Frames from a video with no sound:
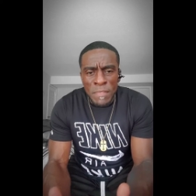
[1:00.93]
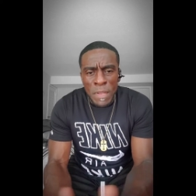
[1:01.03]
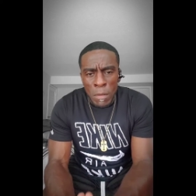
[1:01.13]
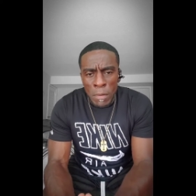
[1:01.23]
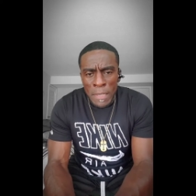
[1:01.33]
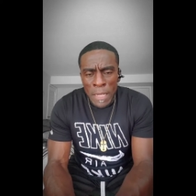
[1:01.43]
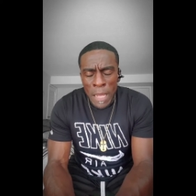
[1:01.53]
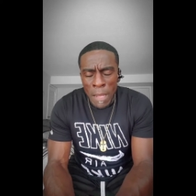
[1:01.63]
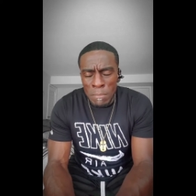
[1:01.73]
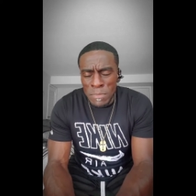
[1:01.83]
of the Lord
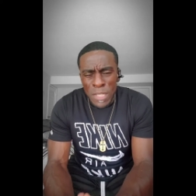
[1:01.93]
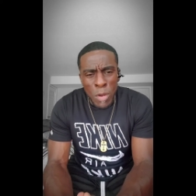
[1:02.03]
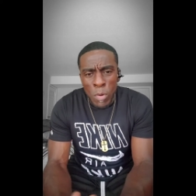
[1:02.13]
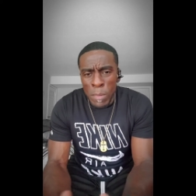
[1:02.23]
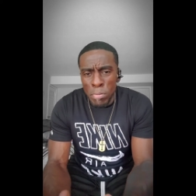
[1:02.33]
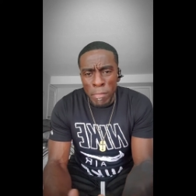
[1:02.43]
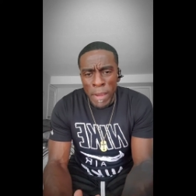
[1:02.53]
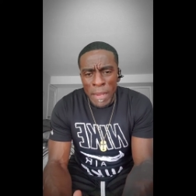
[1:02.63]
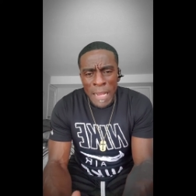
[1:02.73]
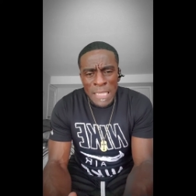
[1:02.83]
to go in
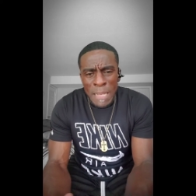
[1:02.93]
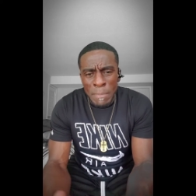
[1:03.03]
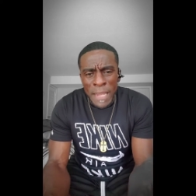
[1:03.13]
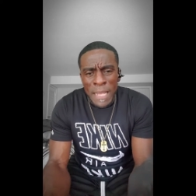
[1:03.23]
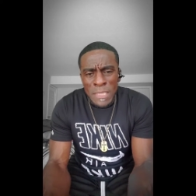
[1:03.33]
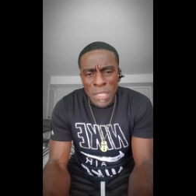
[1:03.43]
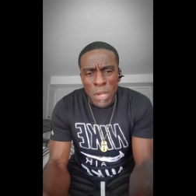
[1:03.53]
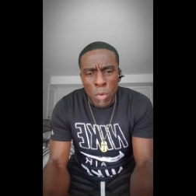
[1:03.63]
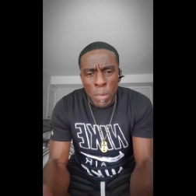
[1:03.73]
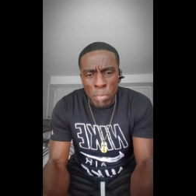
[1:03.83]
prayer, and as I began to
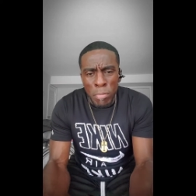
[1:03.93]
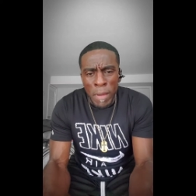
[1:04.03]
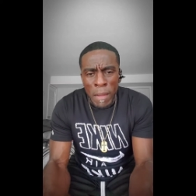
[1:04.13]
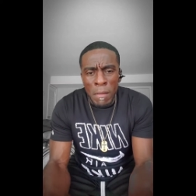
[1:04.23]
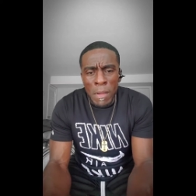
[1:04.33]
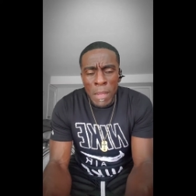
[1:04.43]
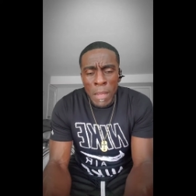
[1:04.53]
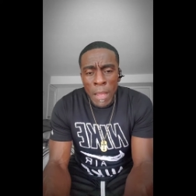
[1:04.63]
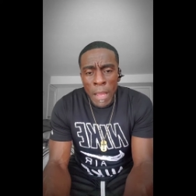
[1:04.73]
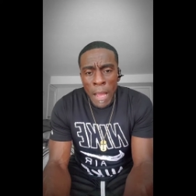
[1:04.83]
go in prayer,
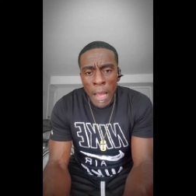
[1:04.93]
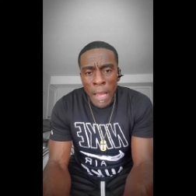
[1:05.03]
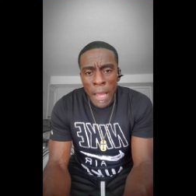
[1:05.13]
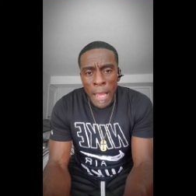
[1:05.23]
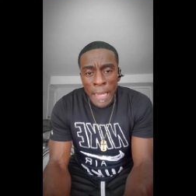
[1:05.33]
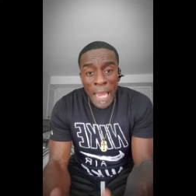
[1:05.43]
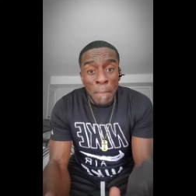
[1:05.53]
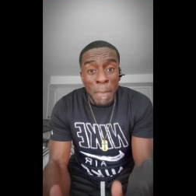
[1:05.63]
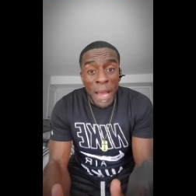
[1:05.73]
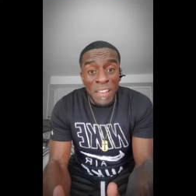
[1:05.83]
I
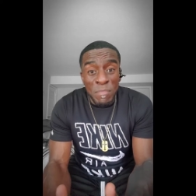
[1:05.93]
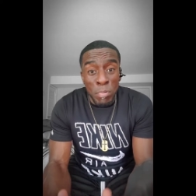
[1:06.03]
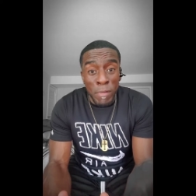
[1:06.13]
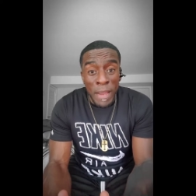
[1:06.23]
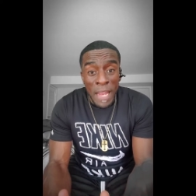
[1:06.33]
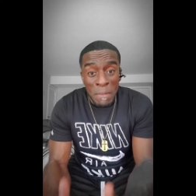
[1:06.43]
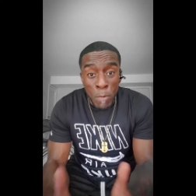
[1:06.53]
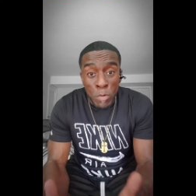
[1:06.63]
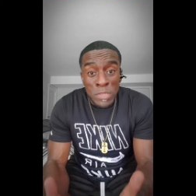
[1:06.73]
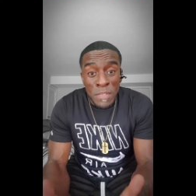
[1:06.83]
came out of prayer, and
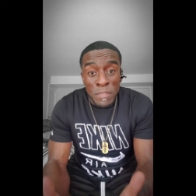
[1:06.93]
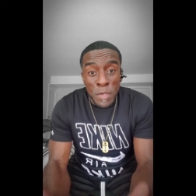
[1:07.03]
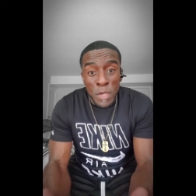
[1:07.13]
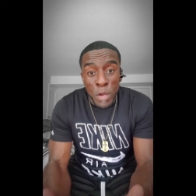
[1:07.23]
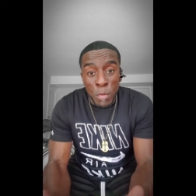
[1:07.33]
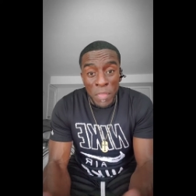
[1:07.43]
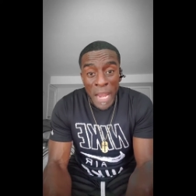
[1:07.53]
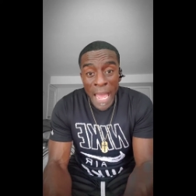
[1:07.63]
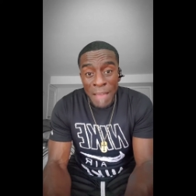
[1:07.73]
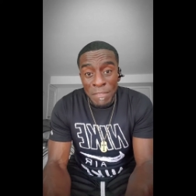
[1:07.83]
most of you know
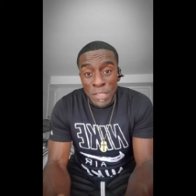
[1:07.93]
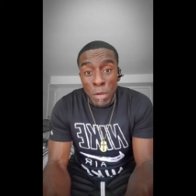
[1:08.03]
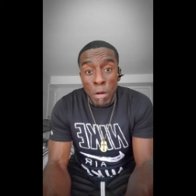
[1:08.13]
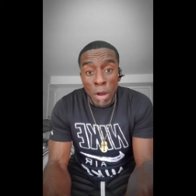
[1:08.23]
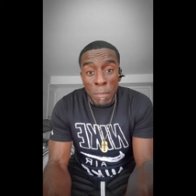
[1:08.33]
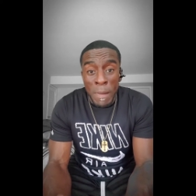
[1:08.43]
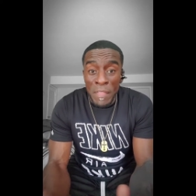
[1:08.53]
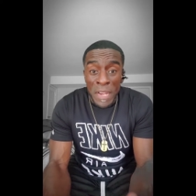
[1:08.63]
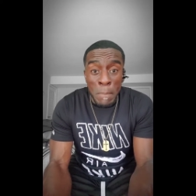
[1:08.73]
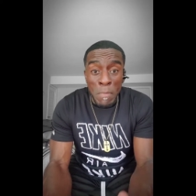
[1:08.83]
that I have a dog by
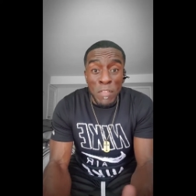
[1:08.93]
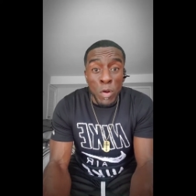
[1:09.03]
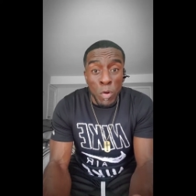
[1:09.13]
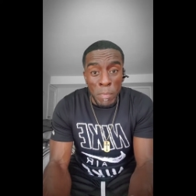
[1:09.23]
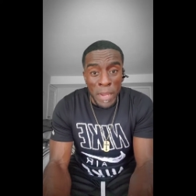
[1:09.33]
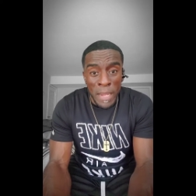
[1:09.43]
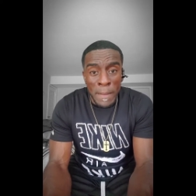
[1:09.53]
the name of Kobe.